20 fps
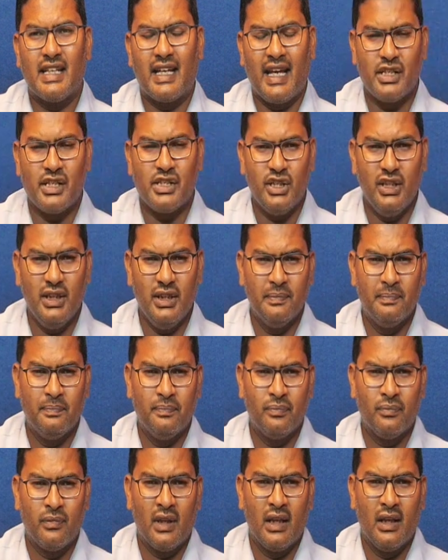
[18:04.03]
Cache,
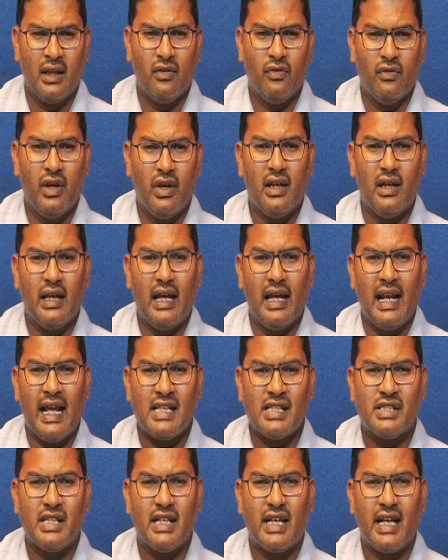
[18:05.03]
where
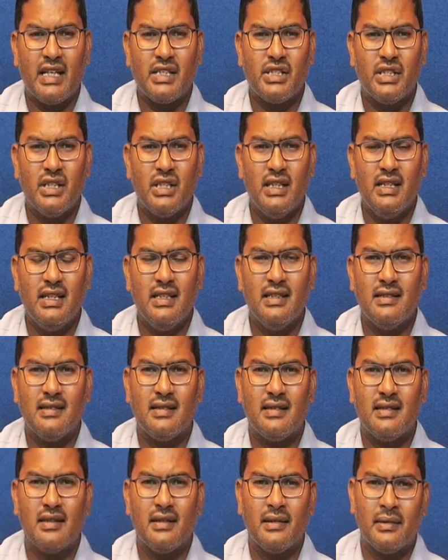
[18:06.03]
Elastic Cache is
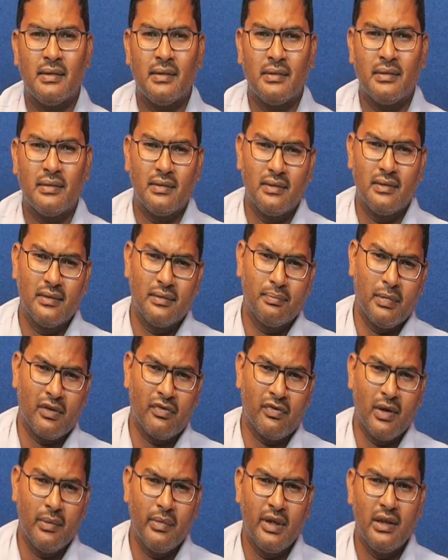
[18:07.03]

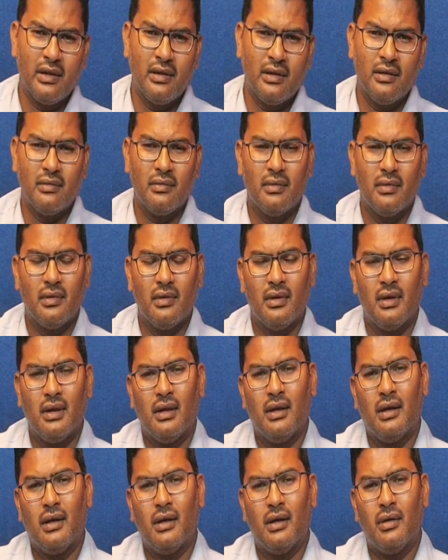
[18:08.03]
performing
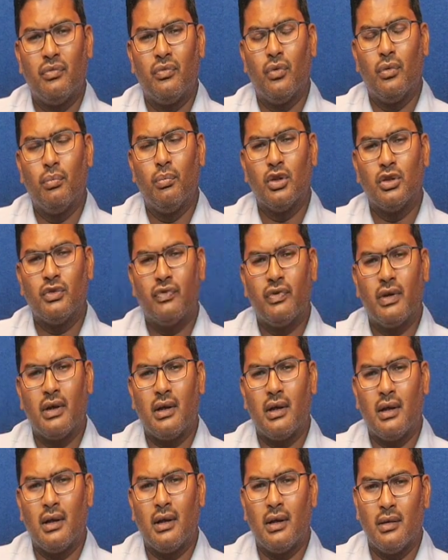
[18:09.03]
for both
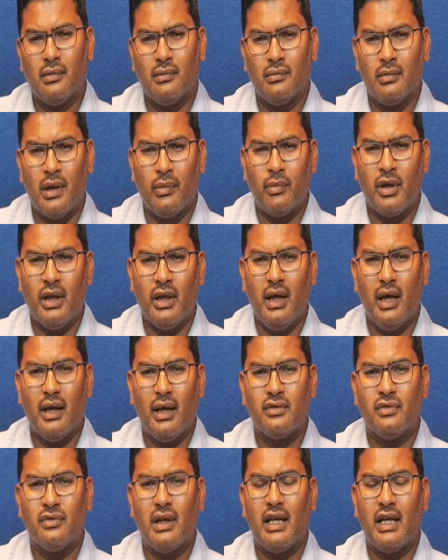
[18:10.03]
for memory
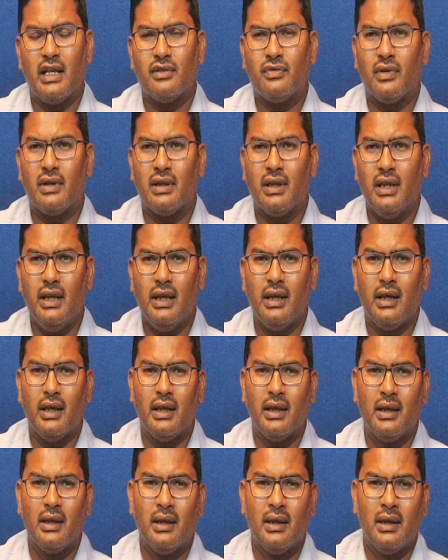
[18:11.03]
as well as for
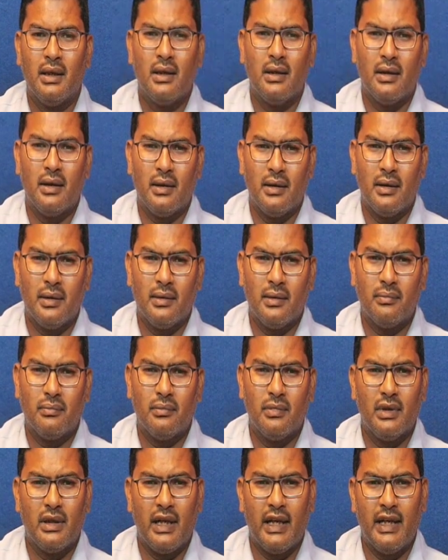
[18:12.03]
the
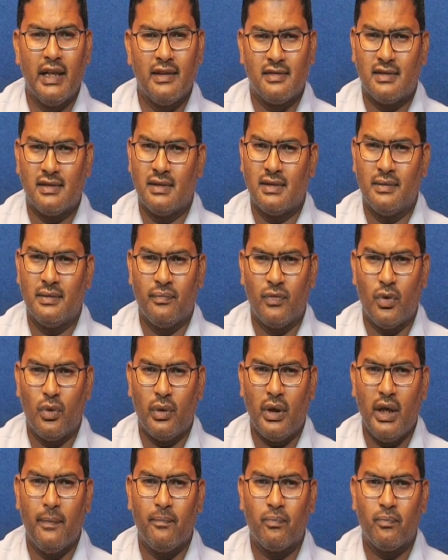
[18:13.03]
Redis.
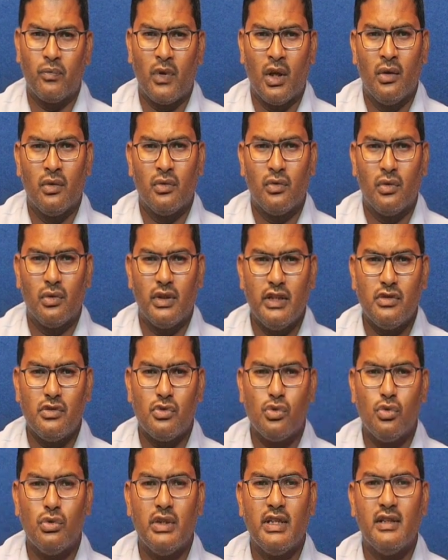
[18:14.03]
Okay, so these
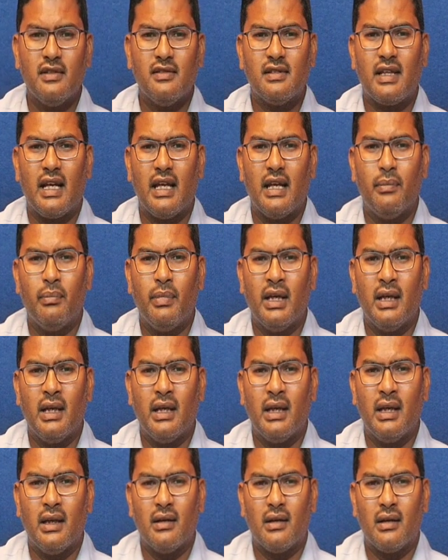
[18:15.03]
two things can
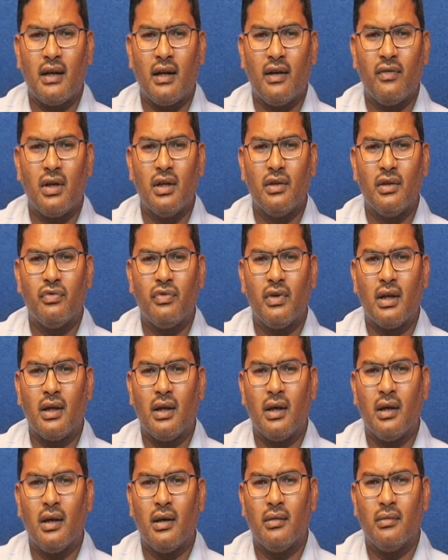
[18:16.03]
be covered
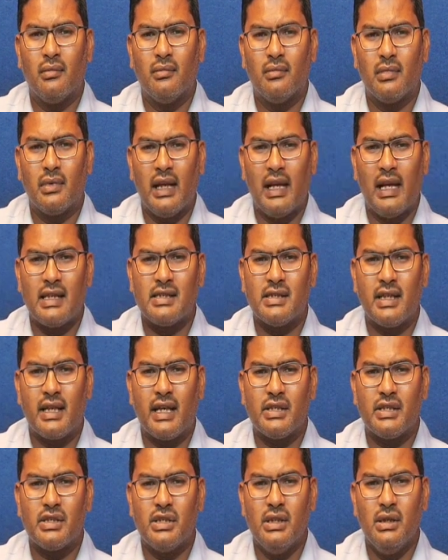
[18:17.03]
for Elastic
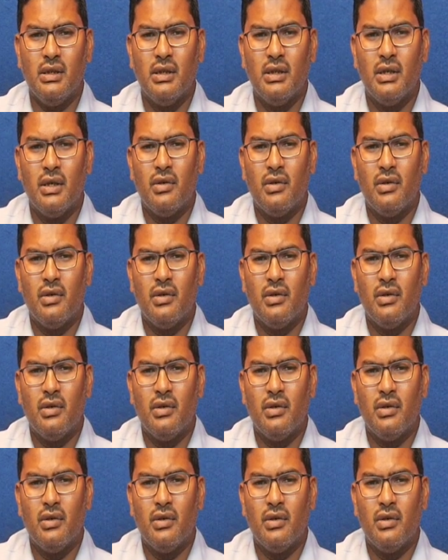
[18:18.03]
Cache.